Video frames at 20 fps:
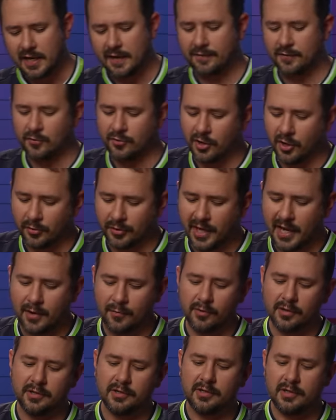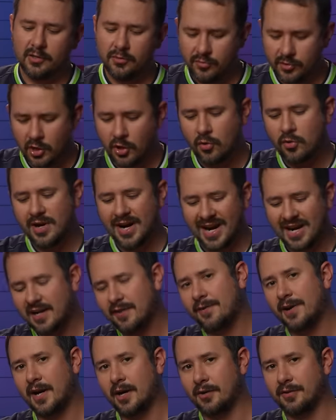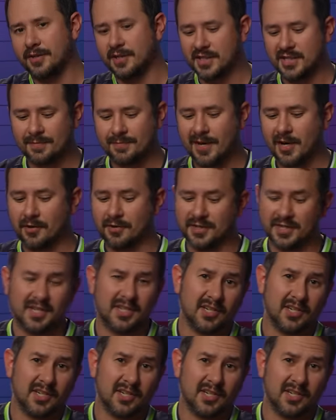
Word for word: if you know that one, you know kind of how this smells.